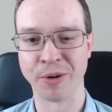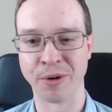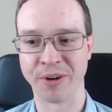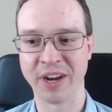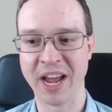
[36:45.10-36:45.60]

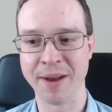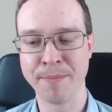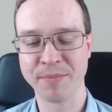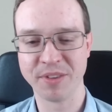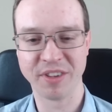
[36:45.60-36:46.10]
and
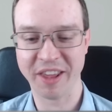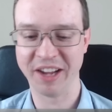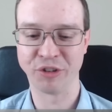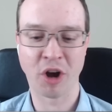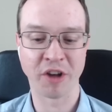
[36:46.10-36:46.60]
things
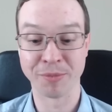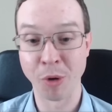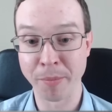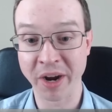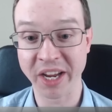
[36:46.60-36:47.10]
costs more
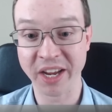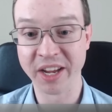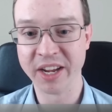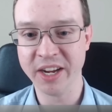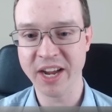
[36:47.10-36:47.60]
money
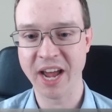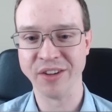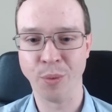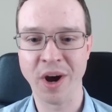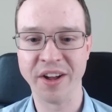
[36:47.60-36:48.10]
as well.